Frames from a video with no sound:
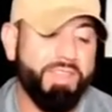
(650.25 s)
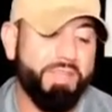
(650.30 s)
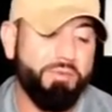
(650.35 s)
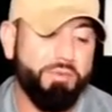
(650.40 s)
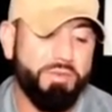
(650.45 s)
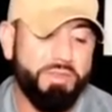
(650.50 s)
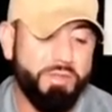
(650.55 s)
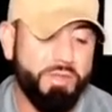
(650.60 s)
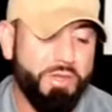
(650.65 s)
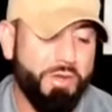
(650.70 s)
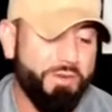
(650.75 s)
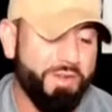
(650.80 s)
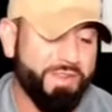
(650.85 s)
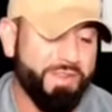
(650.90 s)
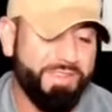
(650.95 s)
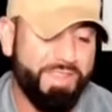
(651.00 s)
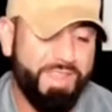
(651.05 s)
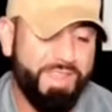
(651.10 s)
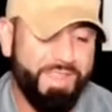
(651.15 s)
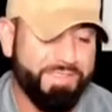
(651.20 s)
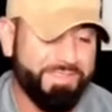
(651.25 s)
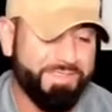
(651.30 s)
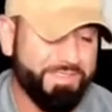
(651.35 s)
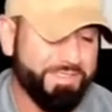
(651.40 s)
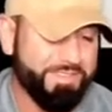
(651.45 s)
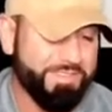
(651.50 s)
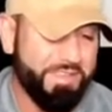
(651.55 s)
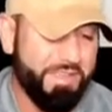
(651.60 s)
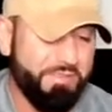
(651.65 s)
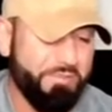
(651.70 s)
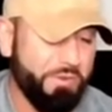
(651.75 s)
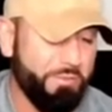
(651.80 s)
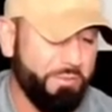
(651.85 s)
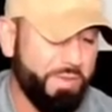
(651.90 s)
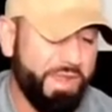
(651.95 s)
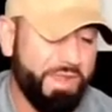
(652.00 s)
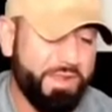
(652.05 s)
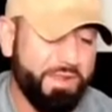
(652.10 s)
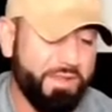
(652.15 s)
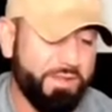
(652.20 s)
Like when you go on dates and stuff or
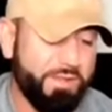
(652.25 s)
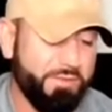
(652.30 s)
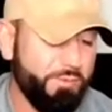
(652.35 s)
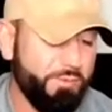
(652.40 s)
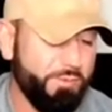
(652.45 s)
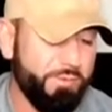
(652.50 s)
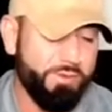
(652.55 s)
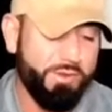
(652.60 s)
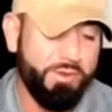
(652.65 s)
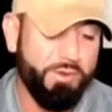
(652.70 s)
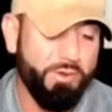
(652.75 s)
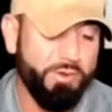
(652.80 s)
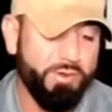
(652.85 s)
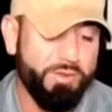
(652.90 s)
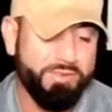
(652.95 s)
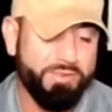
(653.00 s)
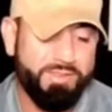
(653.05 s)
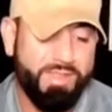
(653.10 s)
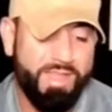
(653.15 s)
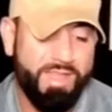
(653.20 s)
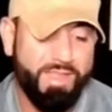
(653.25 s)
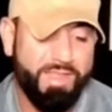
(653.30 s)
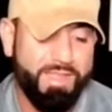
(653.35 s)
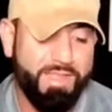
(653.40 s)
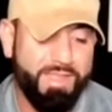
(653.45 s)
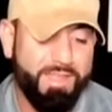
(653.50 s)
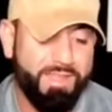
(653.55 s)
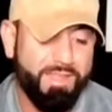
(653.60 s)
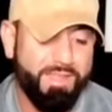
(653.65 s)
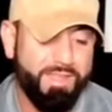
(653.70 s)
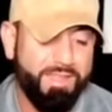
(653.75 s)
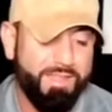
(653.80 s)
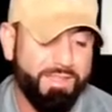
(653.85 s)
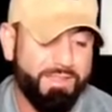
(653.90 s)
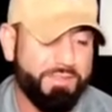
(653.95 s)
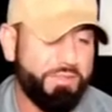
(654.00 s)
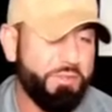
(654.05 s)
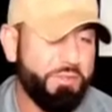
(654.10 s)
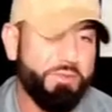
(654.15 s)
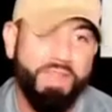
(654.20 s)
meet girls, like,
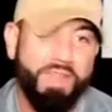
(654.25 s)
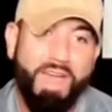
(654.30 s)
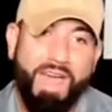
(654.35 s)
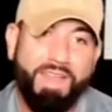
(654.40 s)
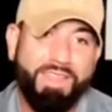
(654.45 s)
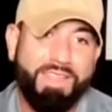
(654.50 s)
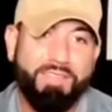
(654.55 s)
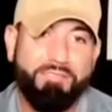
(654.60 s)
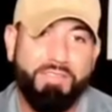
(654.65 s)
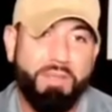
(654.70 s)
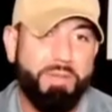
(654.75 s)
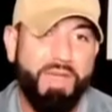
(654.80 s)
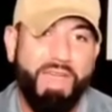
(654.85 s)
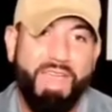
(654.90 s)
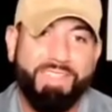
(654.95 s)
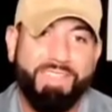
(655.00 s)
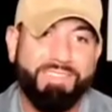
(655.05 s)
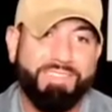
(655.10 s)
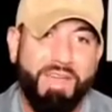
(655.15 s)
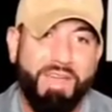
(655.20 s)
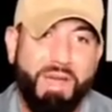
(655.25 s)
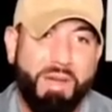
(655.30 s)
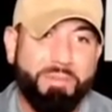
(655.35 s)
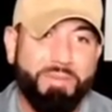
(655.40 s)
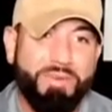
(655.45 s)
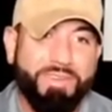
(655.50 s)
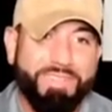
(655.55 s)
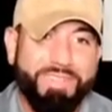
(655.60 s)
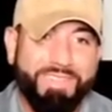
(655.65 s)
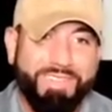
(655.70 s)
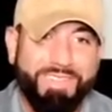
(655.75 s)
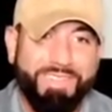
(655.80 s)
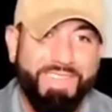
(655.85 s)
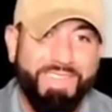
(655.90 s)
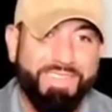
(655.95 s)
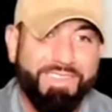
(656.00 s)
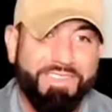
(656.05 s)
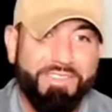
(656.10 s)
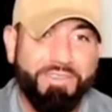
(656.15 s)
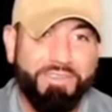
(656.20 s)
do you not give them a heads up on
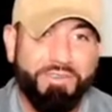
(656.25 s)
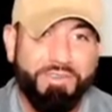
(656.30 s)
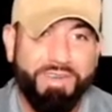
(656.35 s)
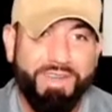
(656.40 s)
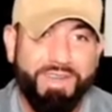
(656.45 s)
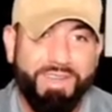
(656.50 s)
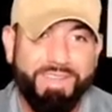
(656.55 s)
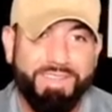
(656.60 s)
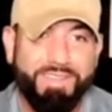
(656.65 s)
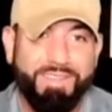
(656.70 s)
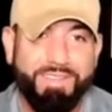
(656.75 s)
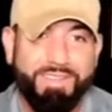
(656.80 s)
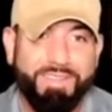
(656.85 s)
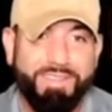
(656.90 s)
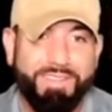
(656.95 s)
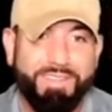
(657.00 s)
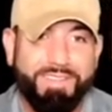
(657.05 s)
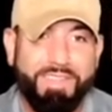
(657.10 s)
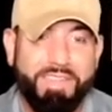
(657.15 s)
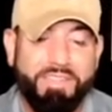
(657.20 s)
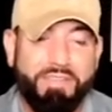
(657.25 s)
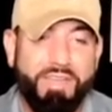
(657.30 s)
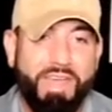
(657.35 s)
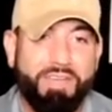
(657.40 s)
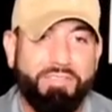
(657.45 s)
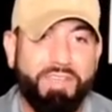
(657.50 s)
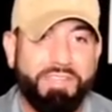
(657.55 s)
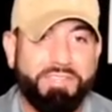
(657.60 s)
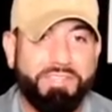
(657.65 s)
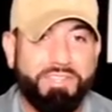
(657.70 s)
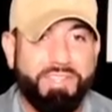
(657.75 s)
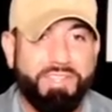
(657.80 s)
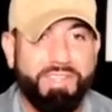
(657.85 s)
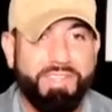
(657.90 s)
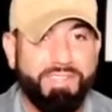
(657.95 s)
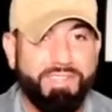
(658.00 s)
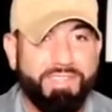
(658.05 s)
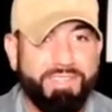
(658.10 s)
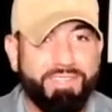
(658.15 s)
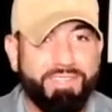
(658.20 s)
that you have HD?